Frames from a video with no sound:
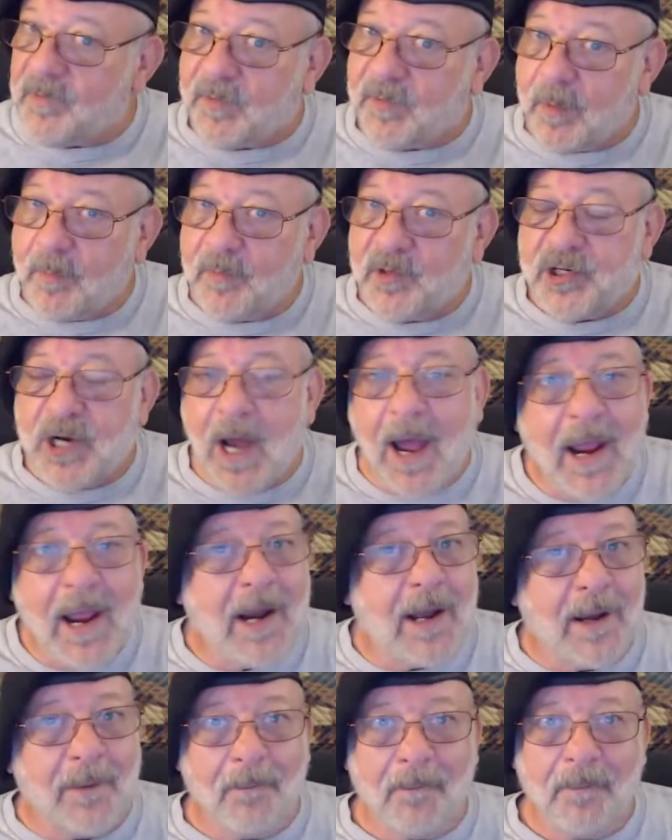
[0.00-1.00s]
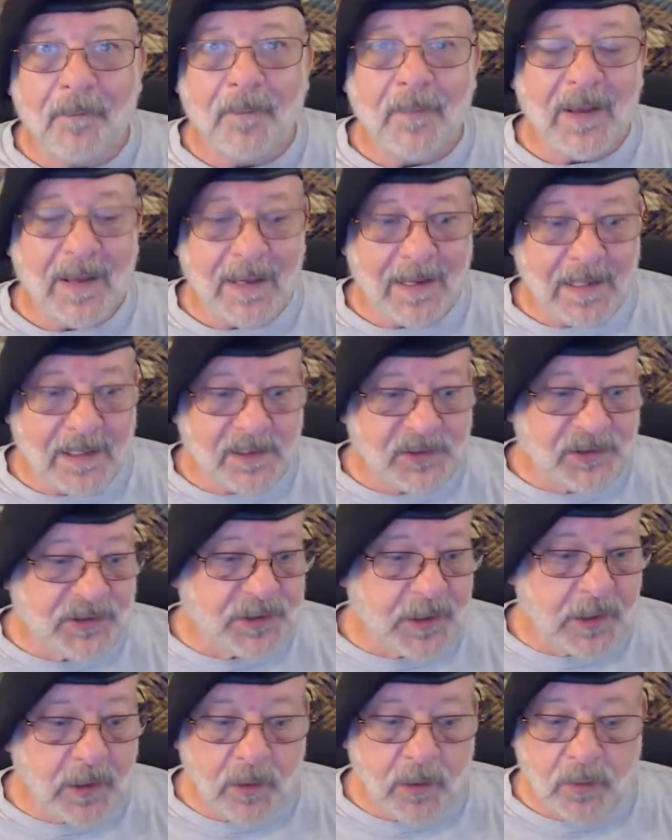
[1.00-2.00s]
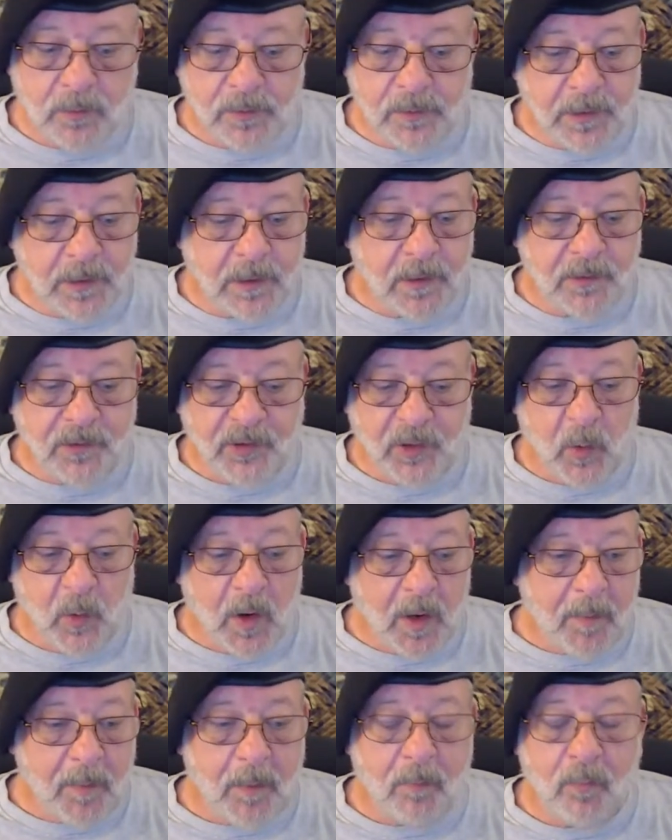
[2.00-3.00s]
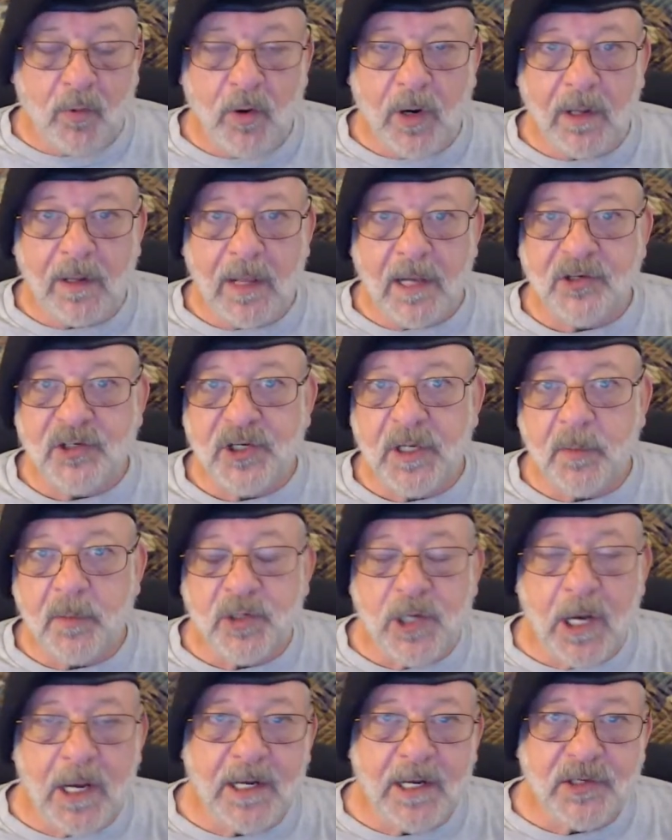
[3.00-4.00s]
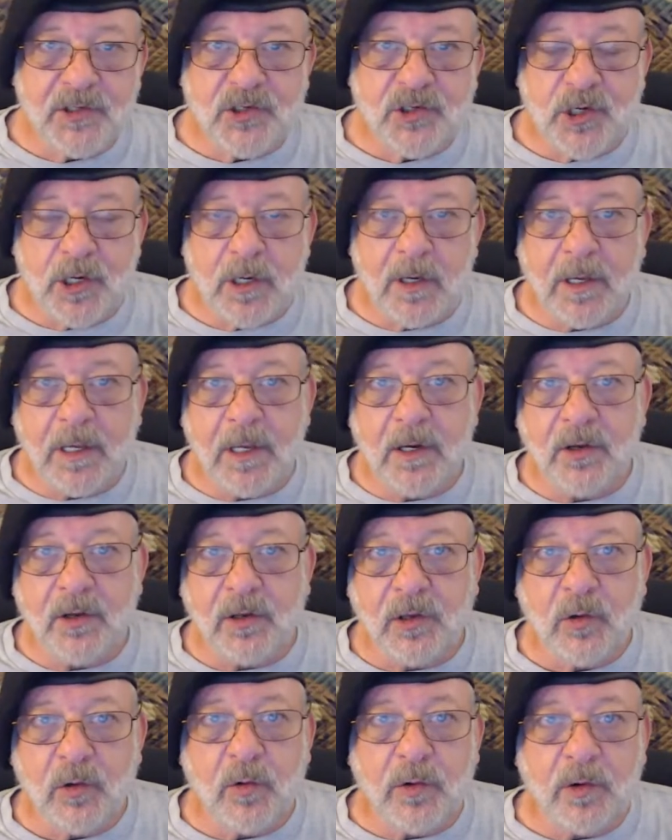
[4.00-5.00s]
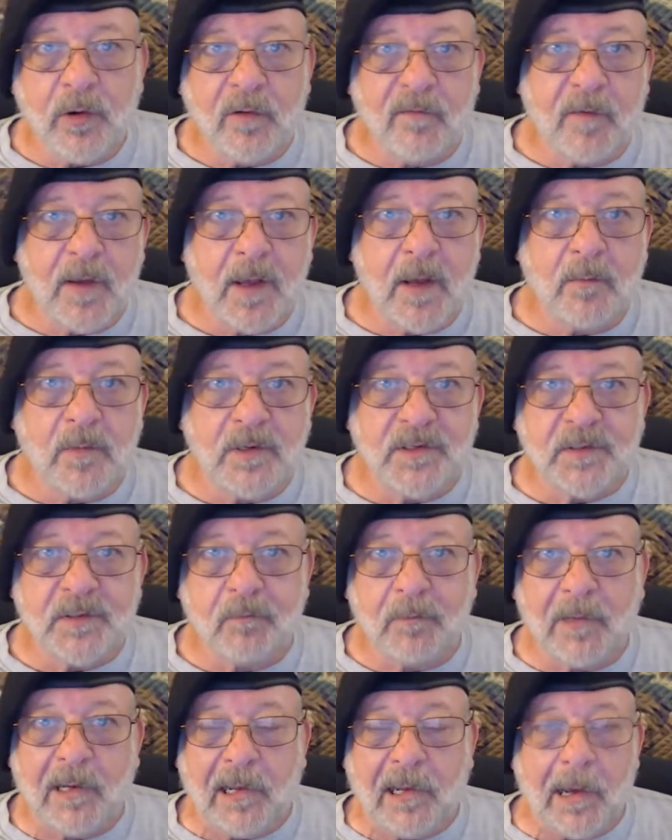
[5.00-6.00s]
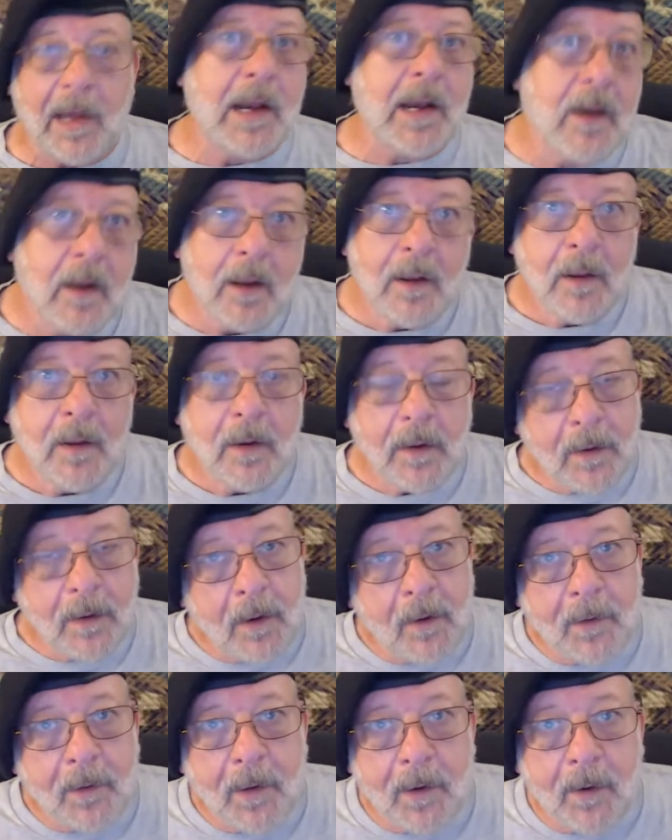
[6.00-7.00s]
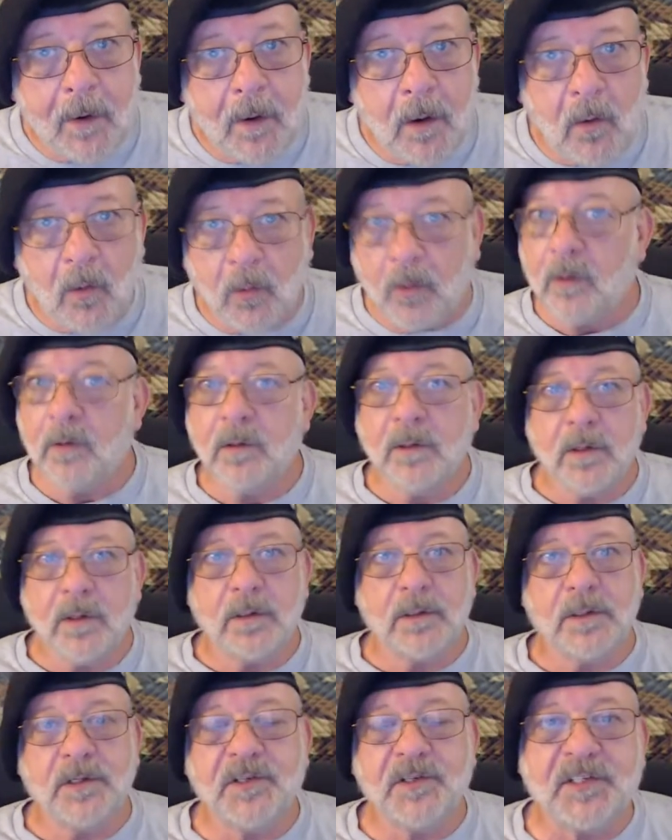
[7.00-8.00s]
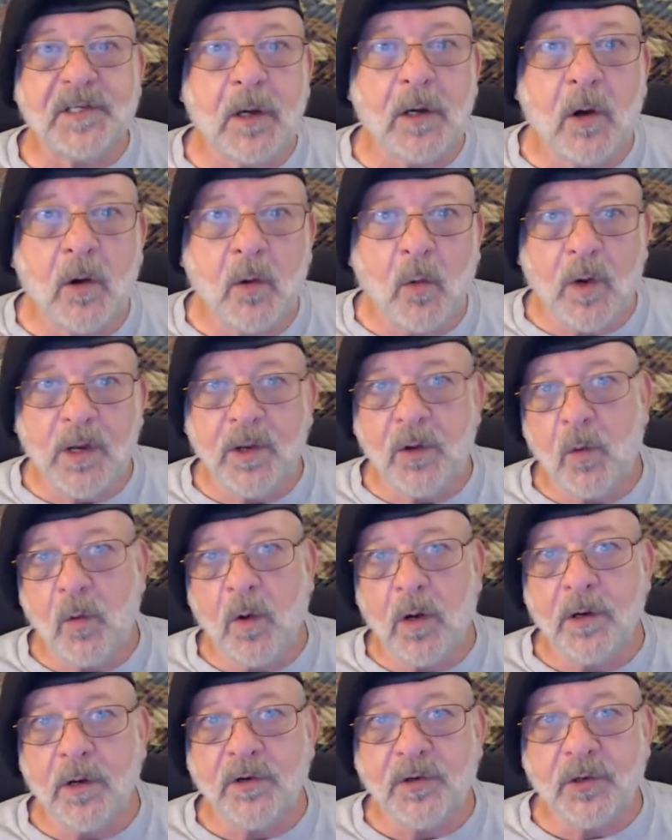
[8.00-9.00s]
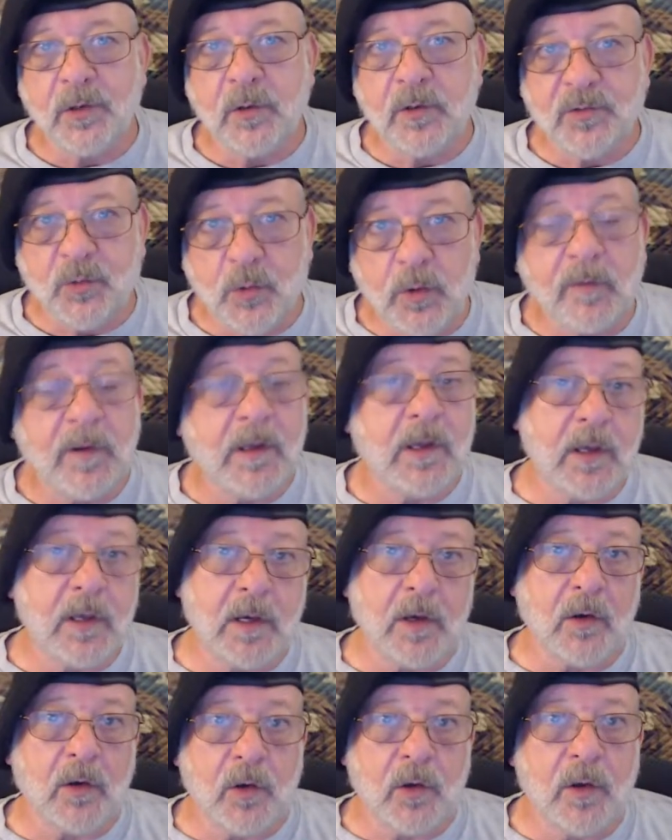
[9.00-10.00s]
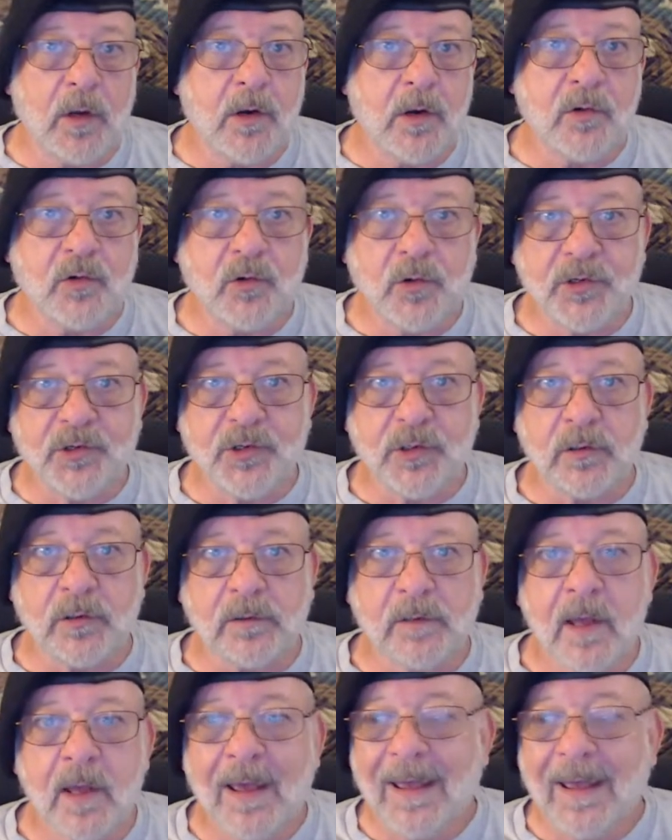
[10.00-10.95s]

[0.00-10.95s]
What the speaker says: from China. And so, do you want to be putting that cheap Chinese junk into you and your family's gut? No, you don't. And so what you want to do is really get good nutritional